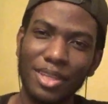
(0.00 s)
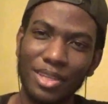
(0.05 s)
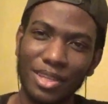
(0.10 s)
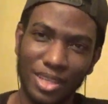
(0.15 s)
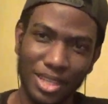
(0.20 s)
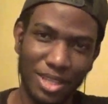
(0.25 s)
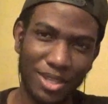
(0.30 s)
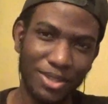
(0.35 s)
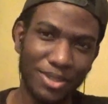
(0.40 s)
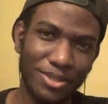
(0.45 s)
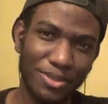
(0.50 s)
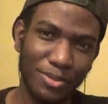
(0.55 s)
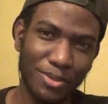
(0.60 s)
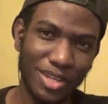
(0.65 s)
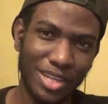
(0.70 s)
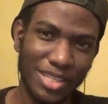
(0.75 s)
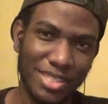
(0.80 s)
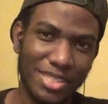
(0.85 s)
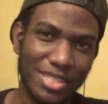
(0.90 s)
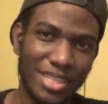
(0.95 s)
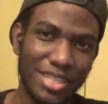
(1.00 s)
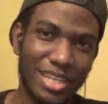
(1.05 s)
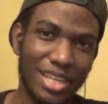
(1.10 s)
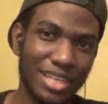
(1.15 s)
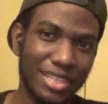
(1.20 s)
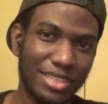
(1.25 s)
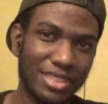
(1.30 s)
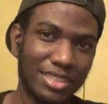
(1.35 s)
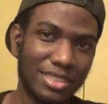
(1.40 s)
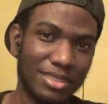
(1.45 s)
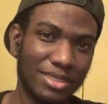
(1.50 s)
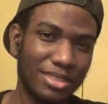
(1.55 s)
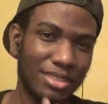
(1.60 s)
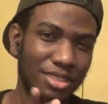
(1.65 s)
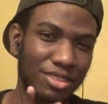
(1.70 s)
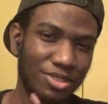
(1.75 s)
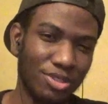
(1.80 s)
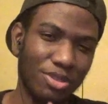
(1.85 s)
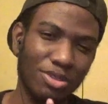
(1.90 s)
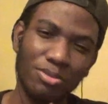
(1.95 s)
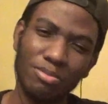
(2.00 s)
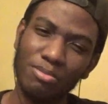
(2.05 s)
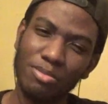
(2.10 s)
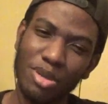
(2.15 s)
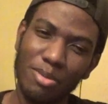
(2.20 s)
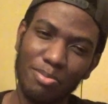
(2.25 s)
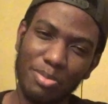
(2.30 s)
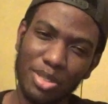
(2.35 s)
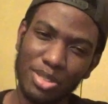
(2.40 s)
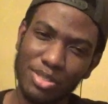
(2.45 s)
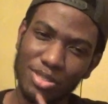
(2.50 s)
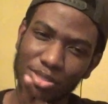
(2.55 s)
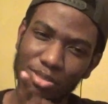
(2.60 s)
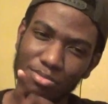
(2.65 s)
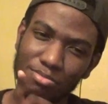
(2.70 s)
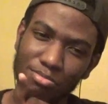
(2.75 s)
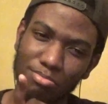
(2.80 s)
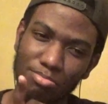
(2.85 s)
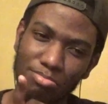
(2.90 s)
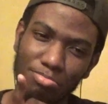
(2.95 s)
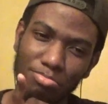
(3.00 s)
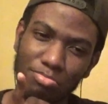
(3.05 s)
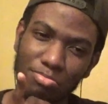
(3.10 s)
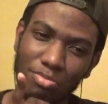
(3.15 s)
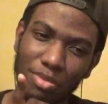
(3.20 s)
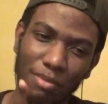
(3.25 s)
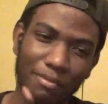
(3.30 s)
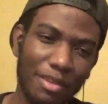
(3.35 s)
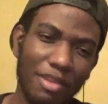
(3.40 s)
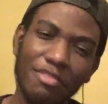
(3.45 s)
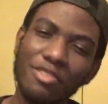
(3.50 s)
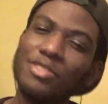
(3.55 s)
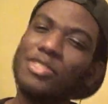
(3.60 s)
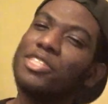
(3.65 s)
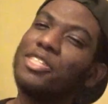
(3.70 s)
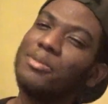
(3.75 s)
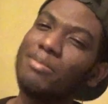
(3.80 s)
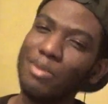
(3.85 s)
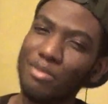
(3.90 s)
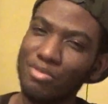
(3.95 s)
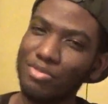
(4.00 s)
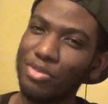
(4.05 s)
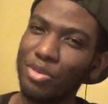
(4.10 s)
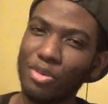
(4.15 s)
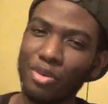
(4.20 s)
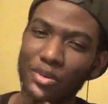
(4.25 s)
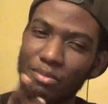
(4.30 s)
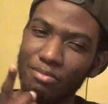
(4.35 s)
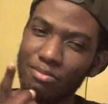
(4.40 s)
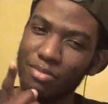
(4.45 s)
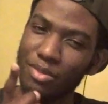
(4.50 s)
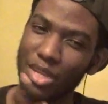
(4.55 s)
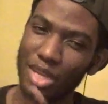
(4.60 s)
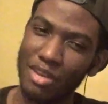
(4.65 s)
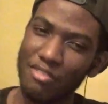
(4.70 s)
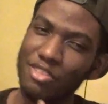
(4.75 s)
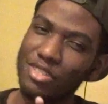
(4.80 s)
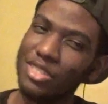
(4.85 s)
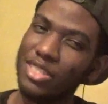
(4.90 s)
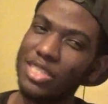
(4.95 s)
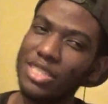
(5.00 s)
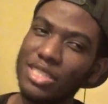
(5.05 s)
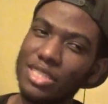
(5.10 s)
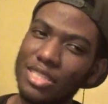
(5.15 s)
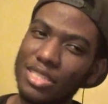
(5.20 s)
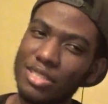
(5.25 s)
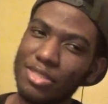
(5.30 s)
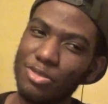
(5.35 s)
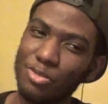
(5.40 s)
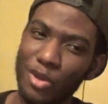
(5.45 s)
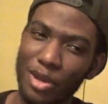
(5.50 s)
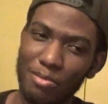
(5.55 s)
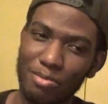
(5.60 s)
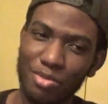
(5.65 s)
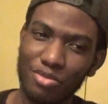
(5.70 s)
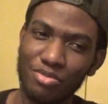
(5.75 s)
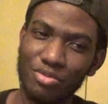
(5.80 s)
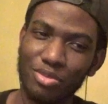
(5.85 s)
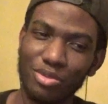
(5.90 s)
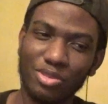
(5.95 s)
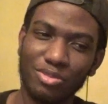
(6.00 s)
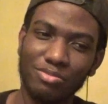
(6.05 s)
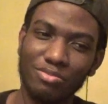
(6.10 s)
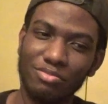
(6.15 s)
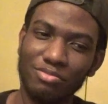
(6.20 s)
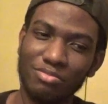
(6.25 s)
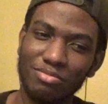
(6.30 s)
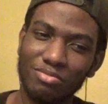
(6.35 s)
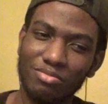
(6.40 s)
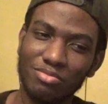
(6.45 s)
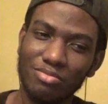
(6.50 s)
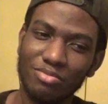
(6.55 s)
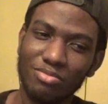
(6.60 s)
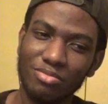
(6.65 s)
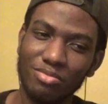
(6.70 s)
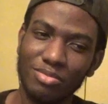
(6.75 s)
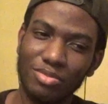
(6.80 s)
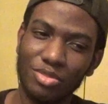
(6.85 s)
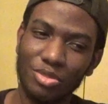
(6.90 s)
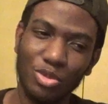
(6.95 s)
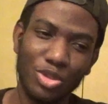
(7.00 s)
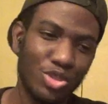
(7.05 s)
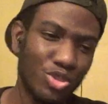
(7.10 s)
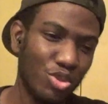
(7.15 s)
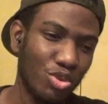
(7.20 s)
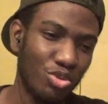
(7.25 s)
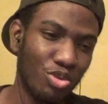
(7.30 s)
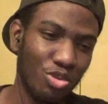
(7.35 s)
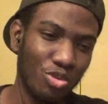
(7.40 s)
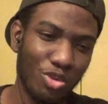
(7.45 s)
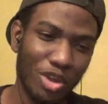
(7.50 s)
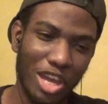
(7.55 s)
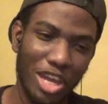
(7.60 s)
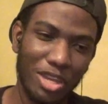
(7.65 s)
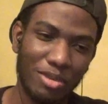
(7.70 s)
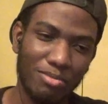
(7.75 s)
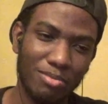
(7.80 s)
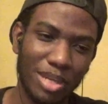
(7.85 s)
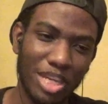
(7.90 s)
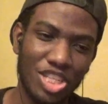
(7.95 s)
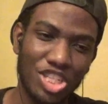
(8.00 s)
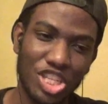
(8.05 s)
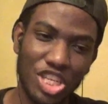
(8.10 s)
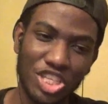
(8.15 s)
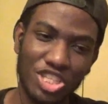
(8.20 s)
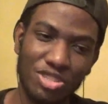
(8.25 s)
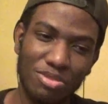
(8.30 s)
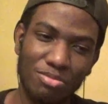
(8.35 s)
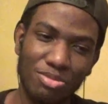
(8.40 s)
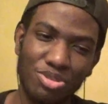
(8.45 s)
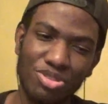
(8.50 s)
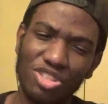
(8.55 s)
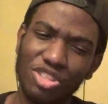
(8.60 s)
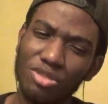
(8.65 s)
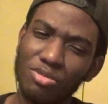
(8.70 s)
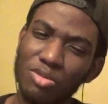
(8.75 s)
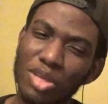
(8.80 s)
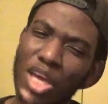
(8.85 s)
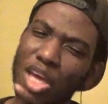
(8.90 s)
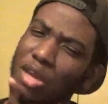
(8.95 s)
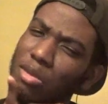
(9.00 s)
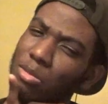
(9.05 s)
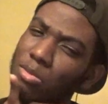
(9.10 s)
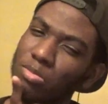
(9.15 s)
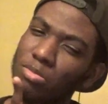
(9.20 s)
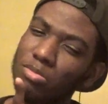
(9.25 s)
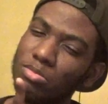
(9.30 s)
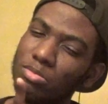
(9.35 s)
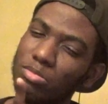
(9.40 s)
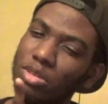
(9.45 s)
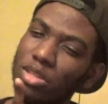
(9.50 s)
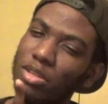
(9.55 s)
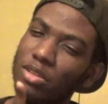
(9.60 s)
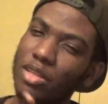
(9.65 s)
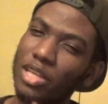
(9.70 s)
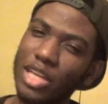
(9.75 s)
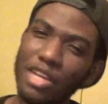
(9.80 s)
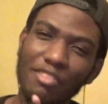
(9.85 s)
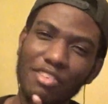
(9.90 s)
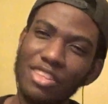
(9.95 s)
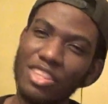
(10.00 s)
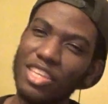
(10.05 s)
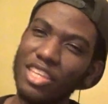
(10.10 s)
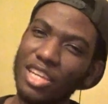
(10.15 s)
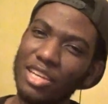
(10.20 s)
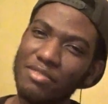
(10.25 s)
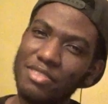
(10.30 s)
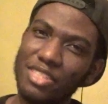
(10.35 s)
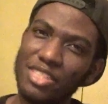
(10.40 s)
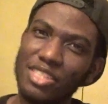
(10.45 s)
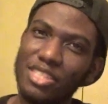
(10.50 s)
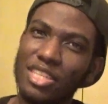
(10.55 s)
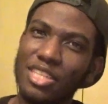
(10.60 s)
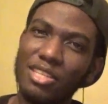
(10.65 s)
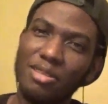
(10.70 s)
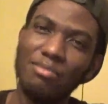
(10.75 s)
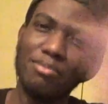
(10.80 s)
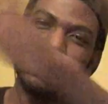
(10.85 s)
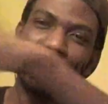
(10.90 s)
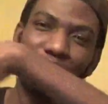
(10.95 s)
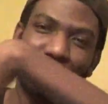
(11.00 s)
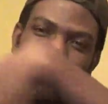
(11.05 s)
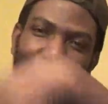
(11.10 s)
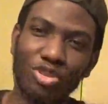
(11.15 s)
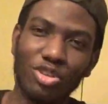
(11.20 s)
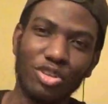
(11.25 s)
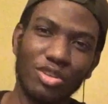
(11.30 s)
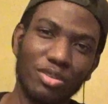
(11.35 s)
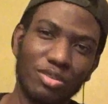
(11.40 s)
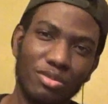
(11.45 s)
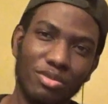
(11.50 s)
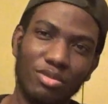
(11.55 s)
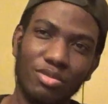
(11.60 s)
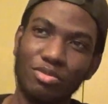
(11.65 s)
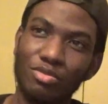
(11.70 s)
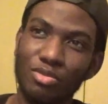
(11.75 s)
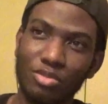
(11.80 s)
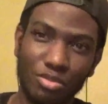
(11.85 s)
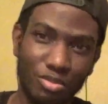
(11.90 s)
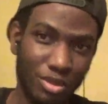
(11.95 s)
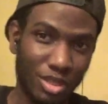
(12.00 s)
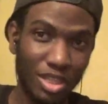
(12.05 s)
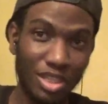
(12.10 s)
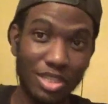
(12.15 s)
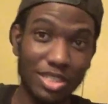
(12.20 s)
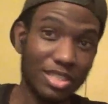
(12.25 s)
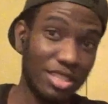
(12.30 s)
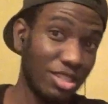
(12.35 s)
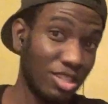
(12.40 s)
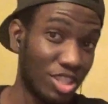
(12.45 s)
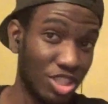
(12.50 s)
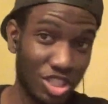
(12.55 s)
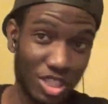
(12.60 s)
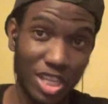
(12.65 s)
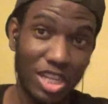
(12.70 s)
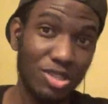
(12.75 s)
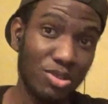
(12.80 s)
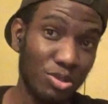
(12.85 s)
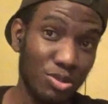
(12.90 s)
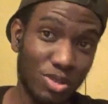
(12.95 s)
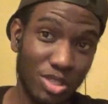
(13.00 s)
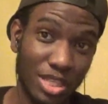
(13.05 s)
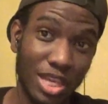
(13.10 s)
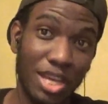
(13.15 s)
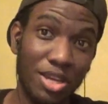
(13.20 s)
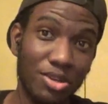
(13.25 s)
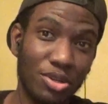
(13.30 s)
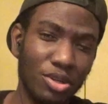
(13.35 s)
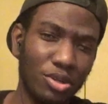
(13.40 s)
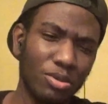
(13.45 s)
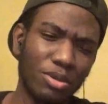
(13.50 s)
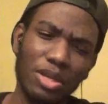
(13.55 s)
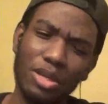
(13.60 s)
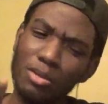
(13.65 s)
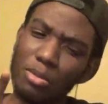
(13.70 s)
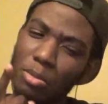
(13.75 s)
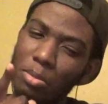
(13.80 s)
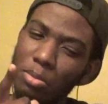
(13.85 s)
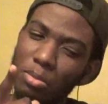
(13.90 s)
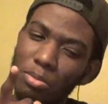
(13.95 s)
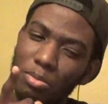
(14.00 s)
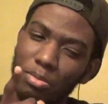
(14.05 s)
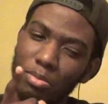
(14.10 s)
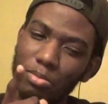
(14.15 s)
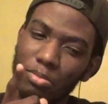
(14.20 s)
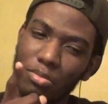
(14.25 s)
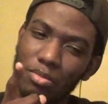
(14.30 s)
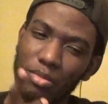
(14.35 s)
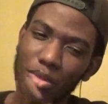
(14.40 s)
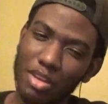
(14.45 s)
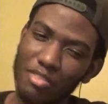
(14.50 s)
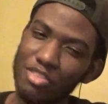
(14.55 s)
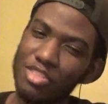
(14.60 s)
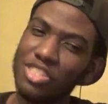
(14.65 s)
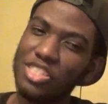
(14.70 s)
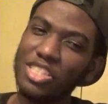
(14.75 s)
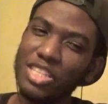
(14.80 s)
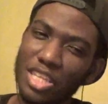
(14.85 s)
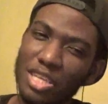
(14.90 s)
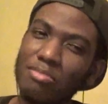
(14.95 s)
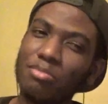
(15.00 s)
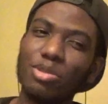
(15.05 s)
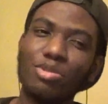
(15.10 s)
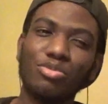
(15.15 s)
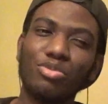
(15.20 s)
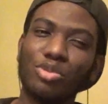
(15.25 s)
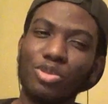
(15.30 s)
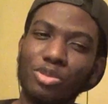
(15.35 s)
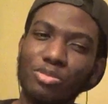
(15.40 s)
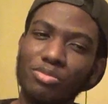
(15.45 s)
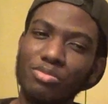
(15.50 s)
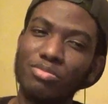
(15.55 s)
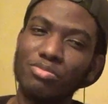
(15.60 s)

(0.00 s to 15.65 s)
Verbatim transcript: now look when I say like this. Certain Muppets I've never seen before. never seen this rap before. Rizzo the Rat by JT Music. Never think I've seen him before. Cause in the childhoods I know, never seen him before.